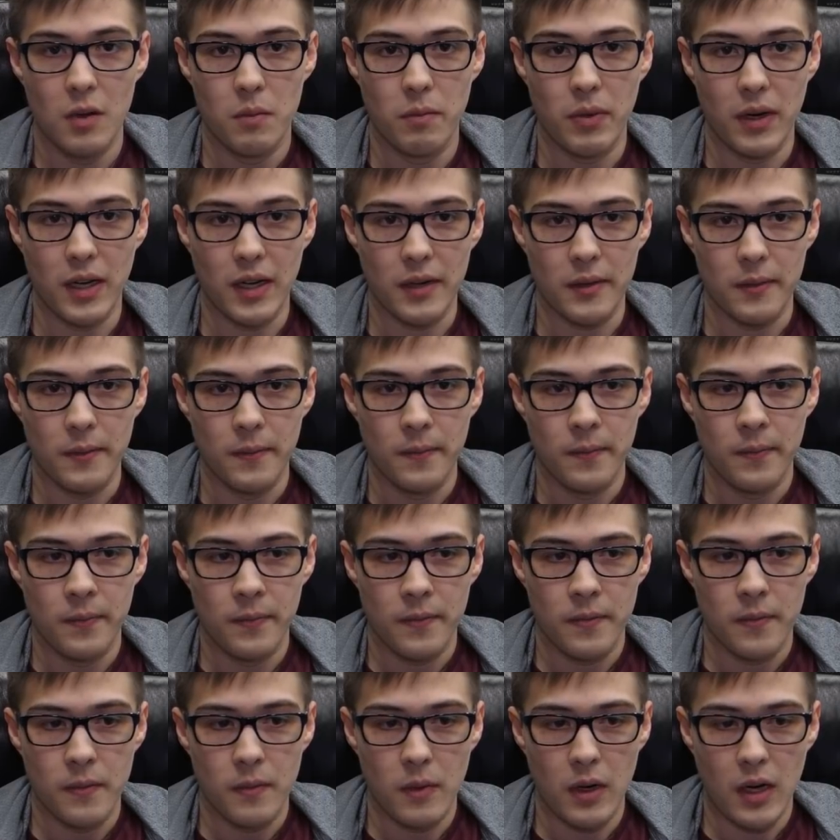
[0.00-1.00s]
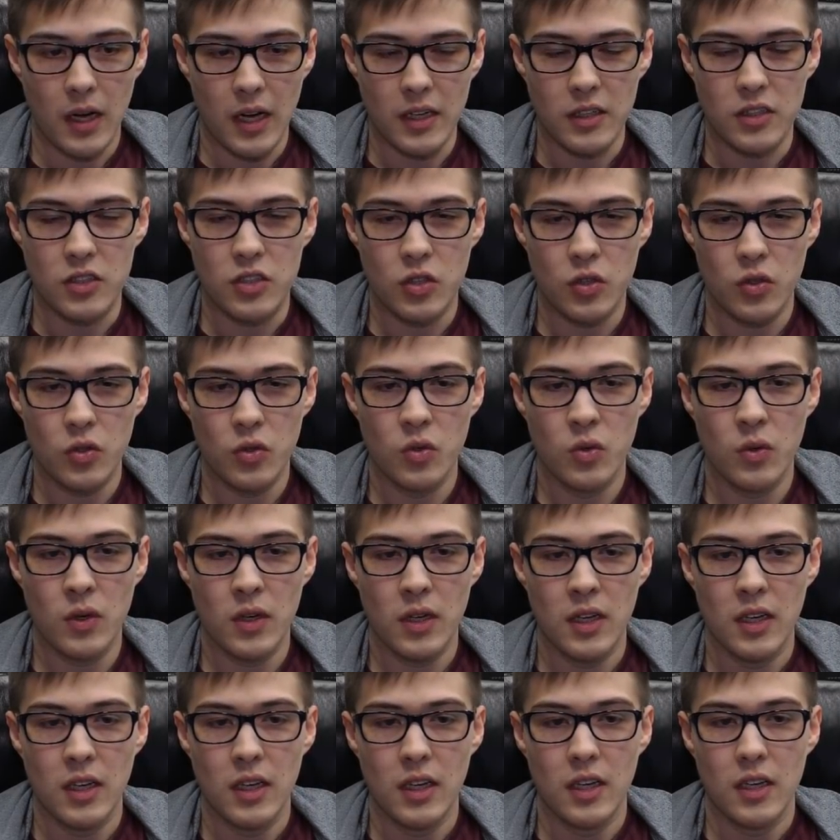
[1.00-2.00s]
But I
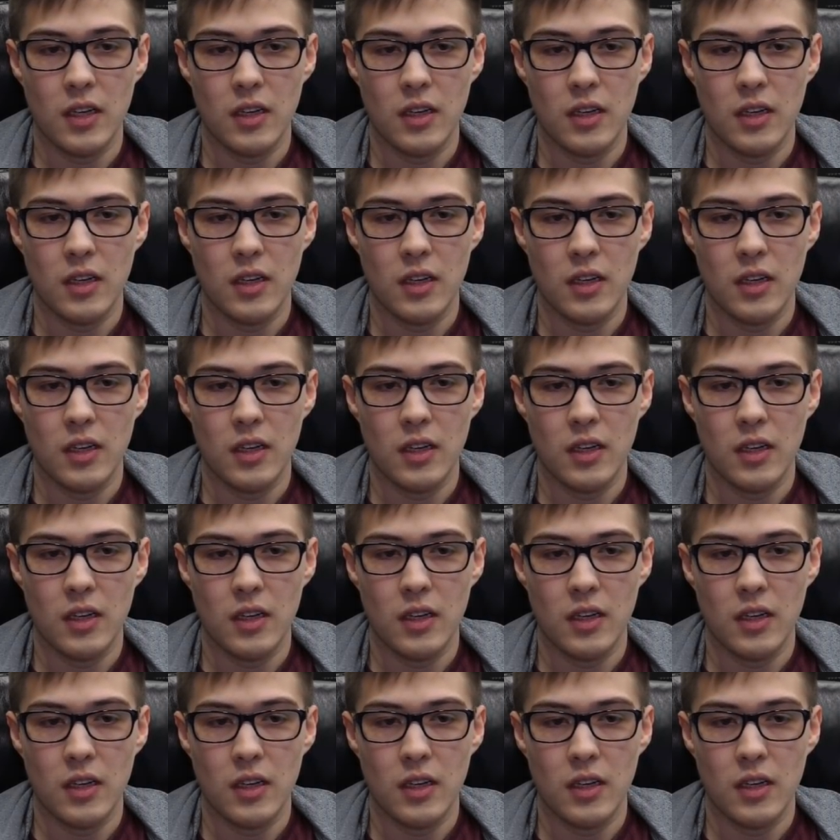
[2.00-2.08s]
do